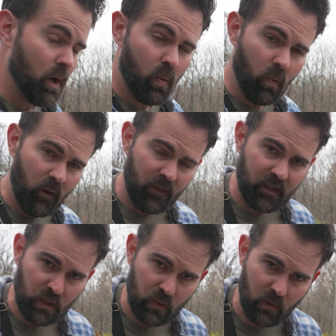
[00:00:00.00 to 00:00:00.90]
One
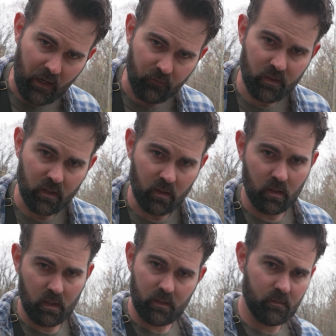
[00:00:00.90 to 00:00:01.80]
thing you have to
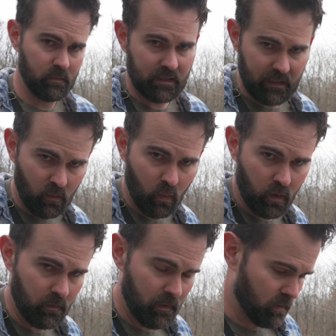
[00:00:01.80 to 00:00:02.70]
kind of
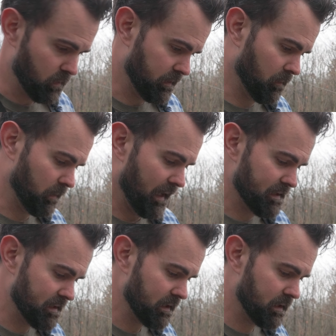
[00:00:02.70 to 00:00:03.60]
worry about with the
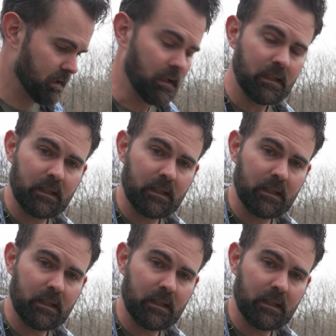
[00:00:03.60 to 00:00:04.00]
plastic,